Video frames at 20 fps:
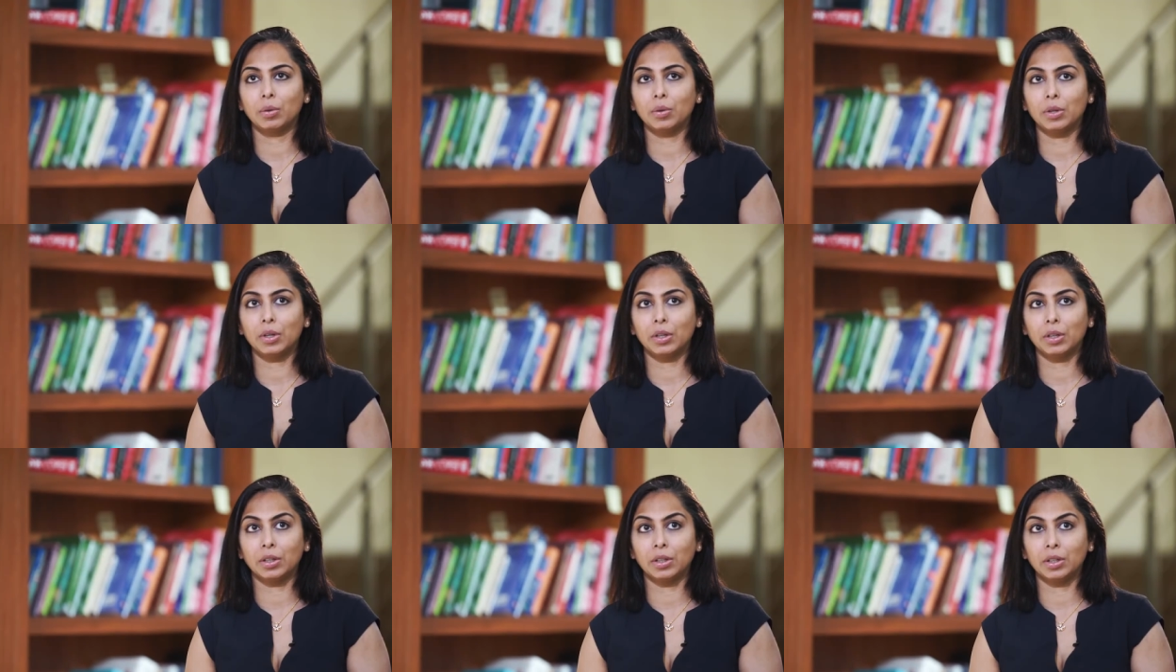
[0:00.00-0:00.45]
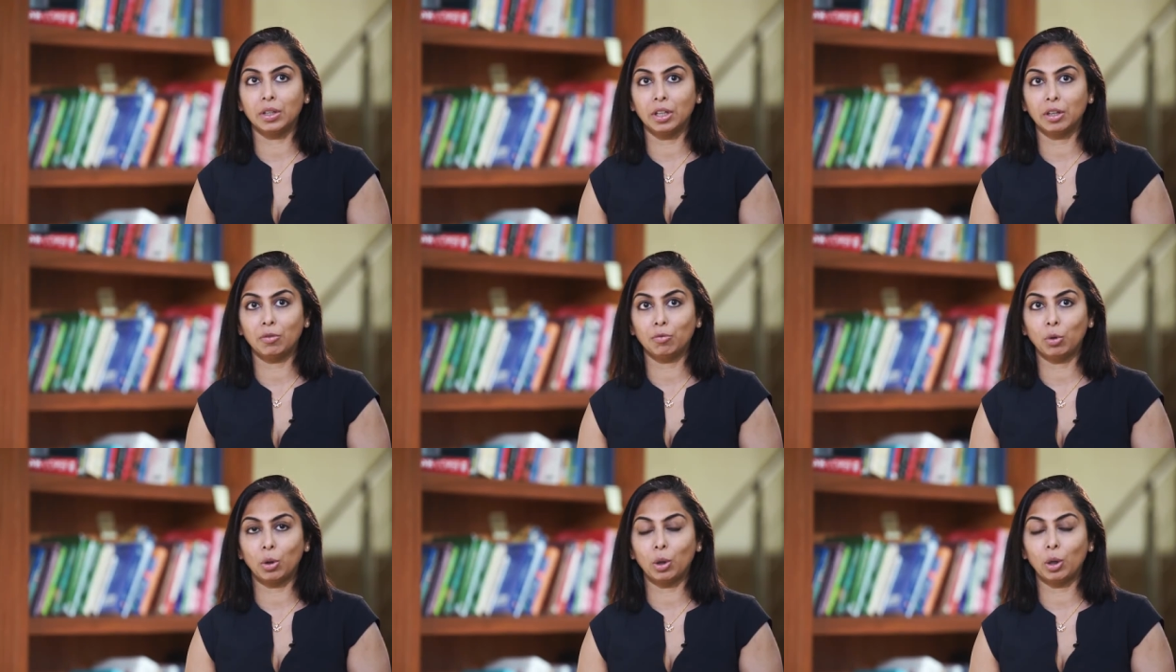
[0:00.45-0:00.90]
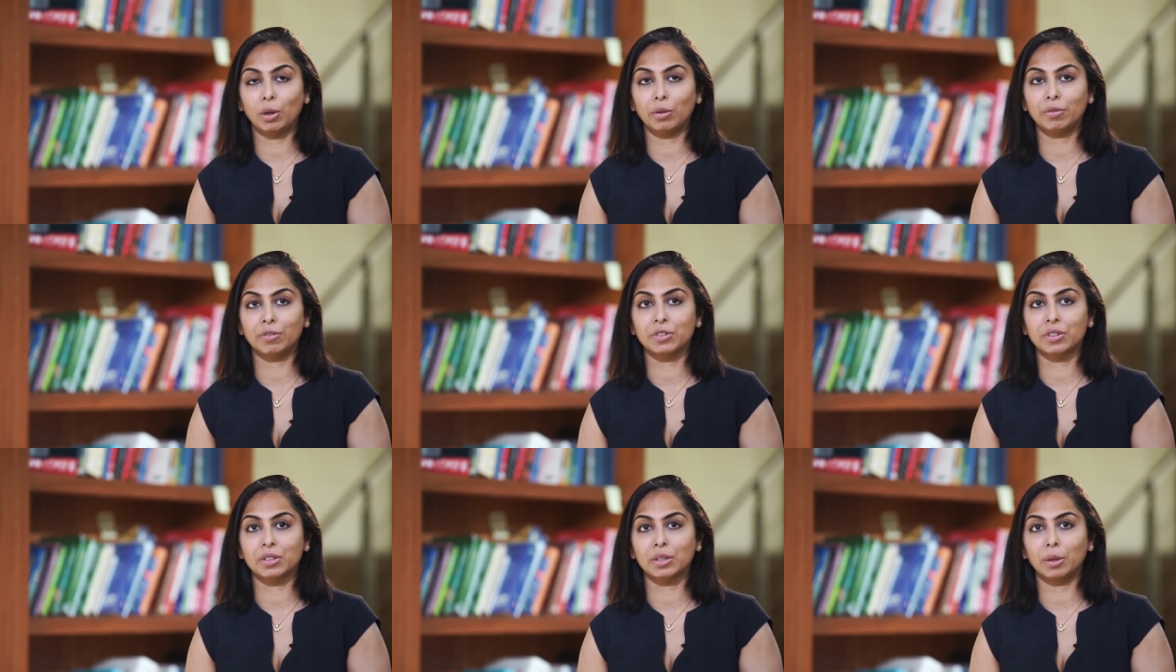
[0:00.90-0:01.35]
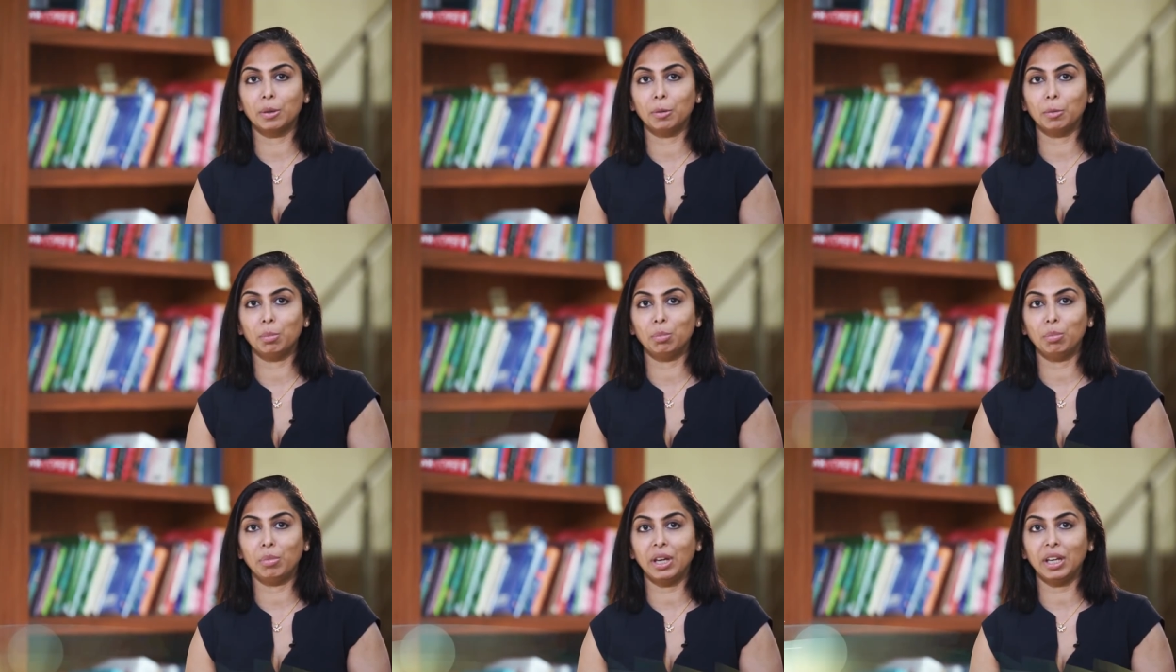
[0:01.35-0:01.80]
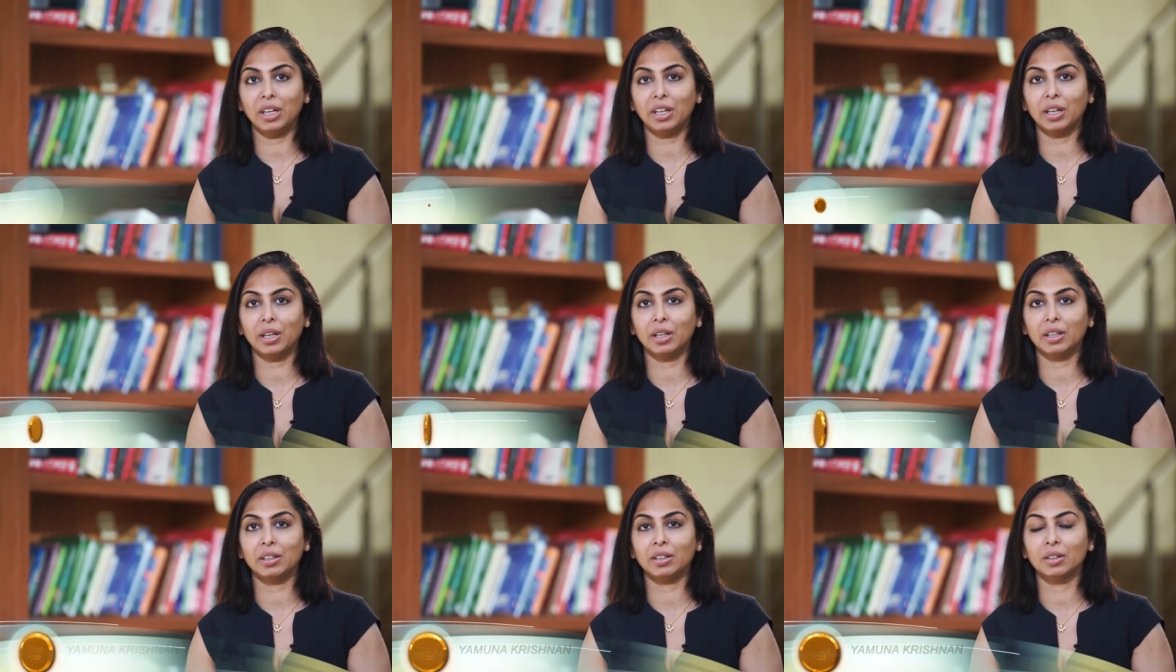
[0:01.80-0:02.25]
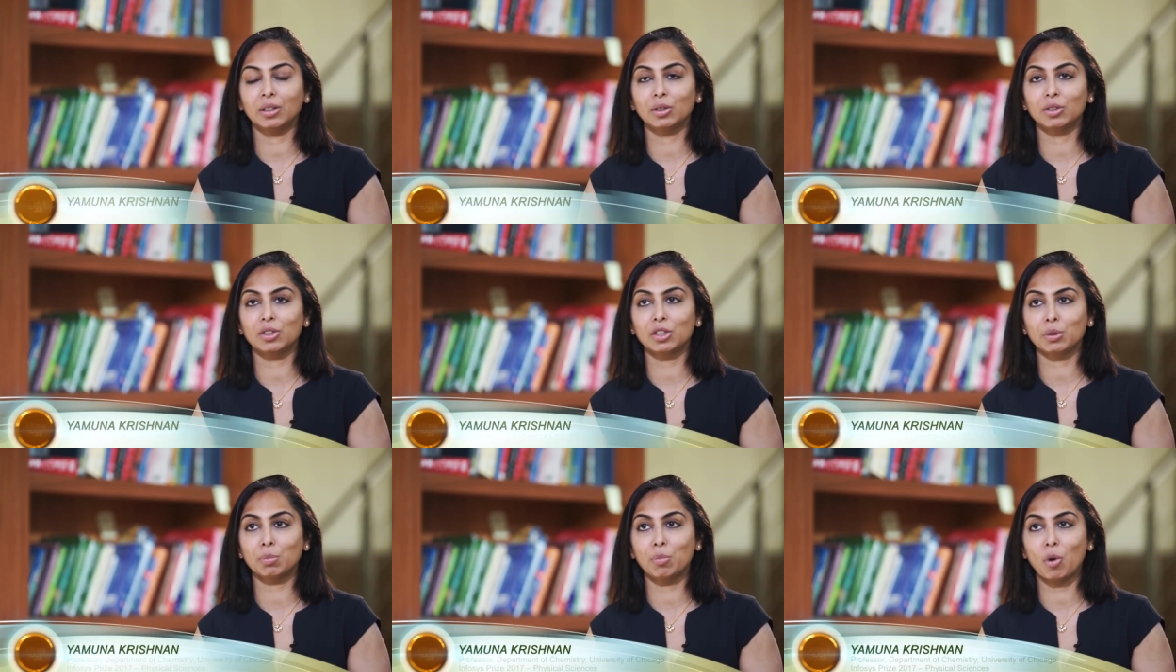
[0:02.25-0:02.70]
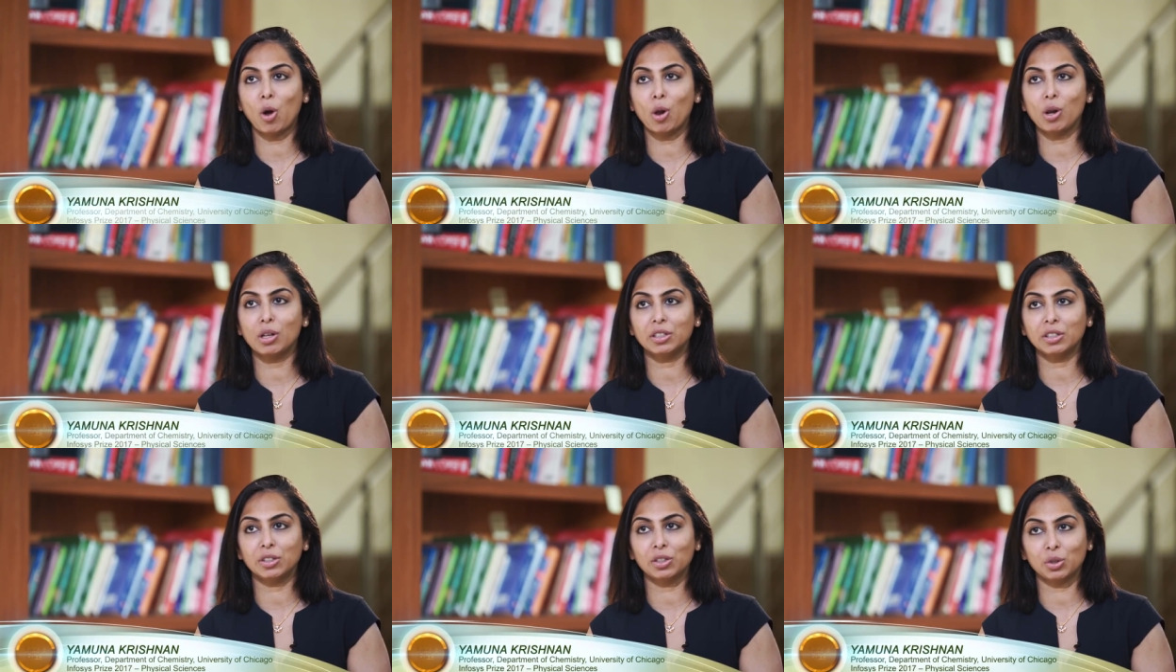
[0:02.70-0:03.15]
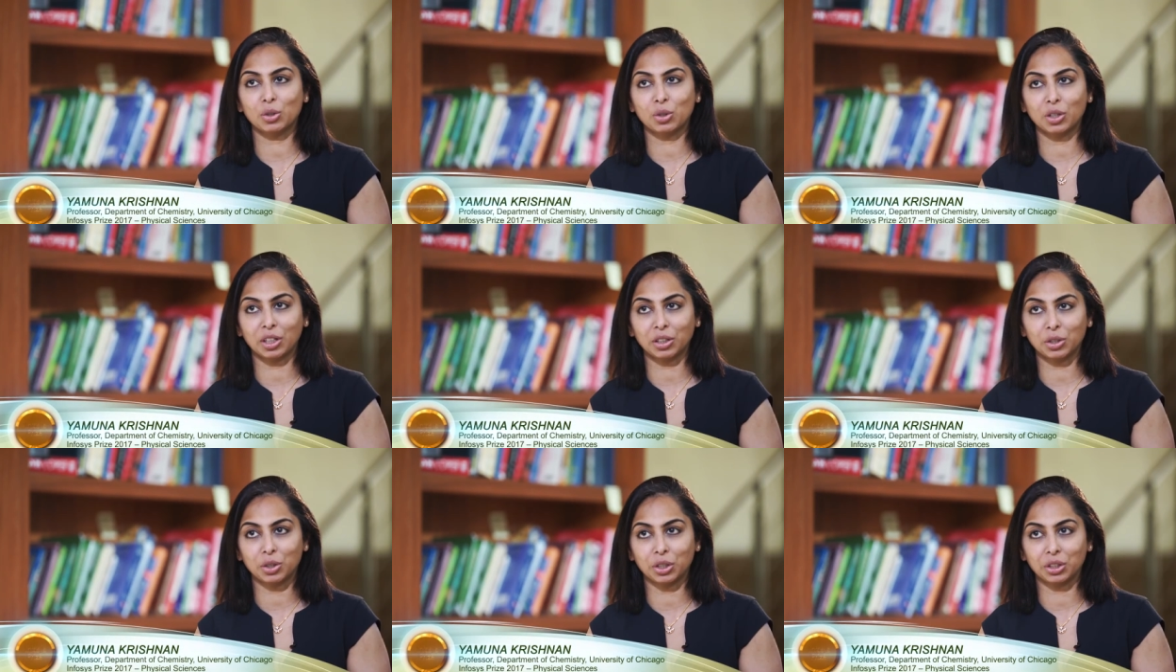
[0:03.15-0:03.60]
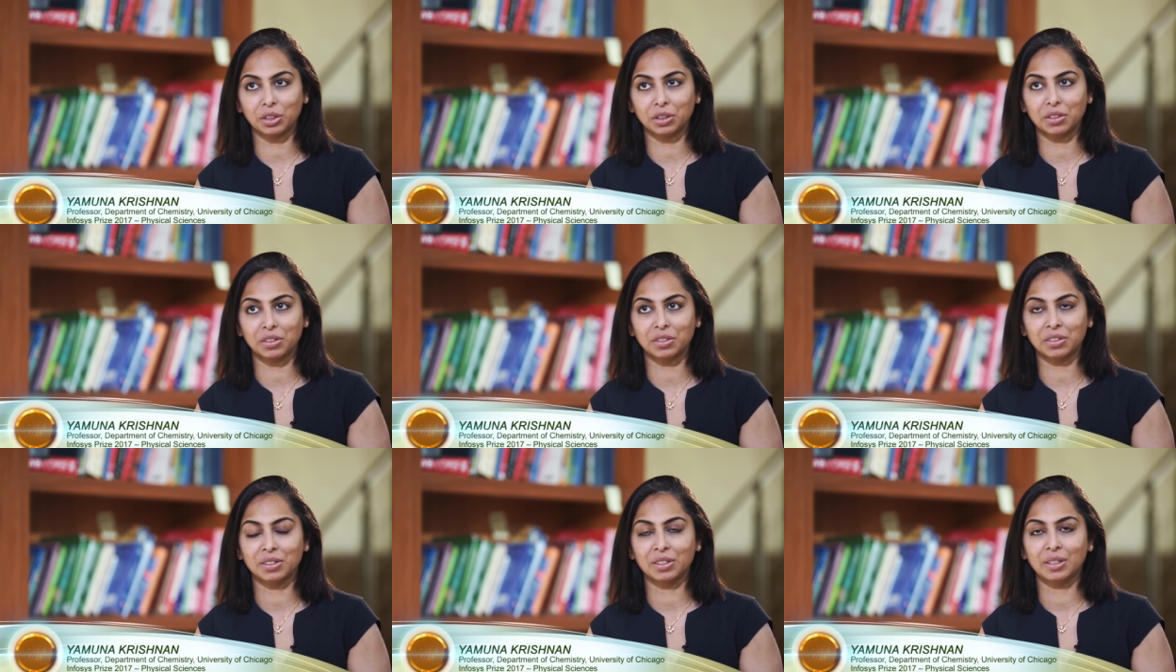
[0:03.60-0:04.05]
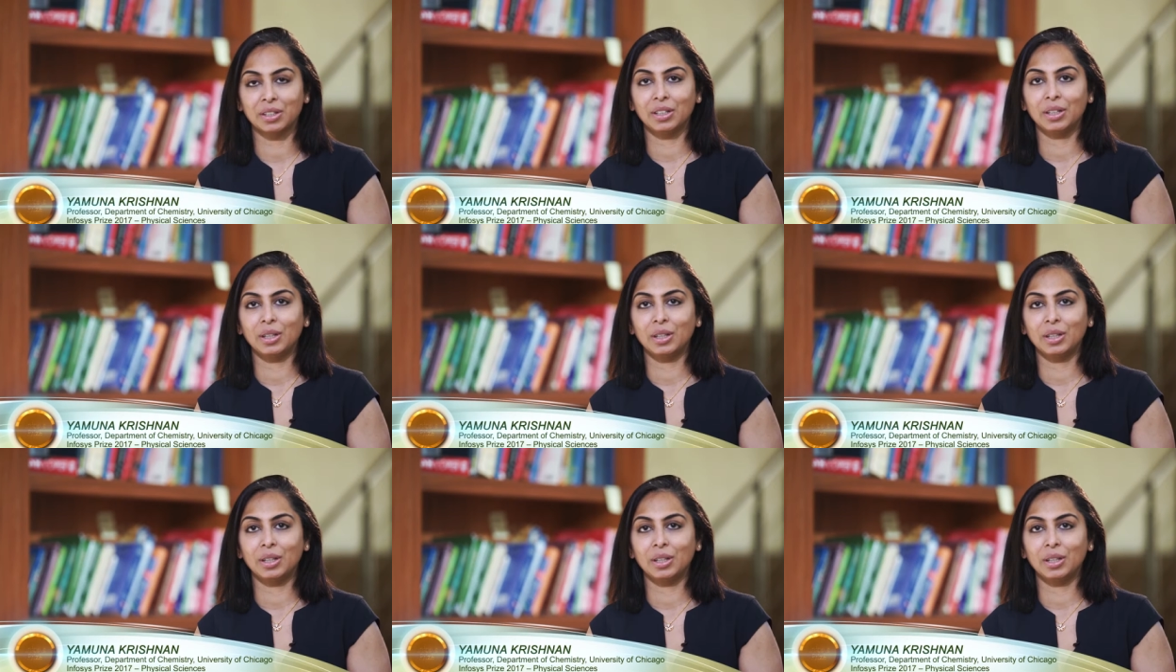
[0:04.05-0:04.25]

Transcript: uh, involves making small structures